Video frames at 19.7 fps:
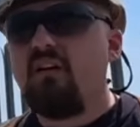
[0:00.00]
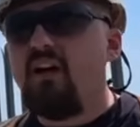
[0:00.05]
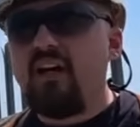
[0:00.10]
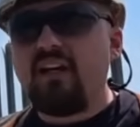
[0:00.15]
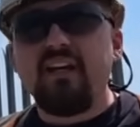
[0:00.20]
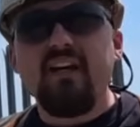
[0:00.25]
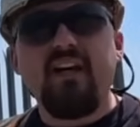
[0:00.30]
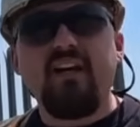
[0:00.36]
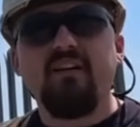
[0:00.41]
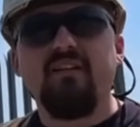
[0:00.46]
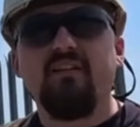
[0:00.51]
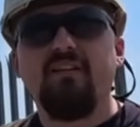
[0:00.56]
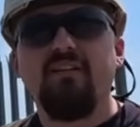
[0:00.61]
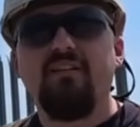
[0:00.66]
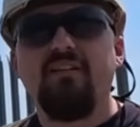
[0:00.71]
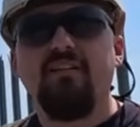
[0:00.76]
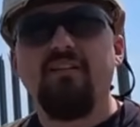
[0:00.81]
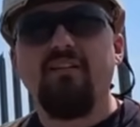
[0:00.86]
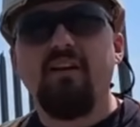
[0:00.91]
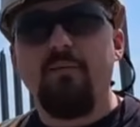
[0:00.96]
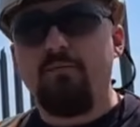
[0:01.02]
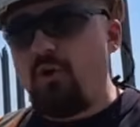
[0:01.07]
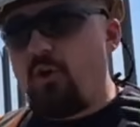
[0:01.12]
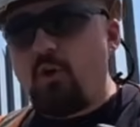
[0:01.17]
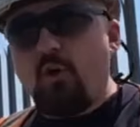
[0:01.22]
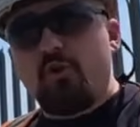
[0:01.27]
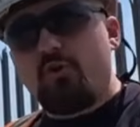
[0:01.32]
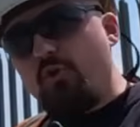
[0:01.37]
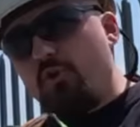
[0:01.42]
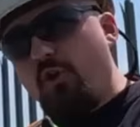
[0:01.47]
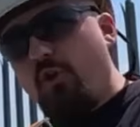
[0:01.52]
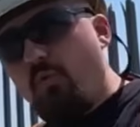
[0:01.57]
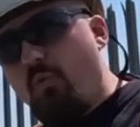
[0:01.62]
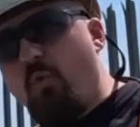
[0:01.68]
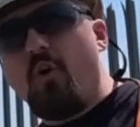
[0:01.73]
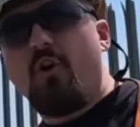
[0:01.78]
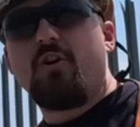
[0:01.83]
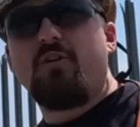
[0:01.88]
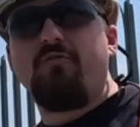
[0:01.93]
Again, because you don't
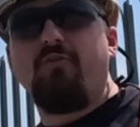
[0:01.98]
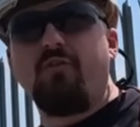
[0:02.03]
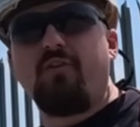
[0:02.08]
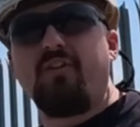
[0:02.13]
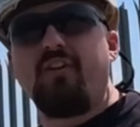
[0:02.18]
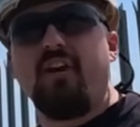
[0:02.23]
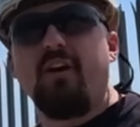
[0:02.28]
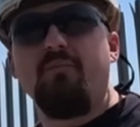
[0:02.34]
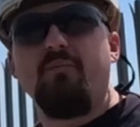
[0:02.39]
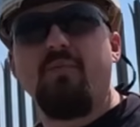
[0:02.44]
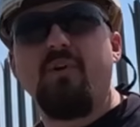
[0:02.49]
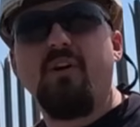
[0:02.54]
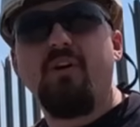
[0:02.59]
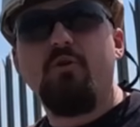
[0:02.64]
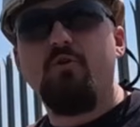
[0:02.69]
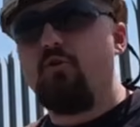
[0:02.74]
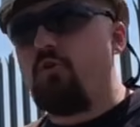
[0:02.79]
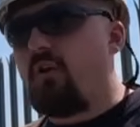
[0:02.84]
work for them, you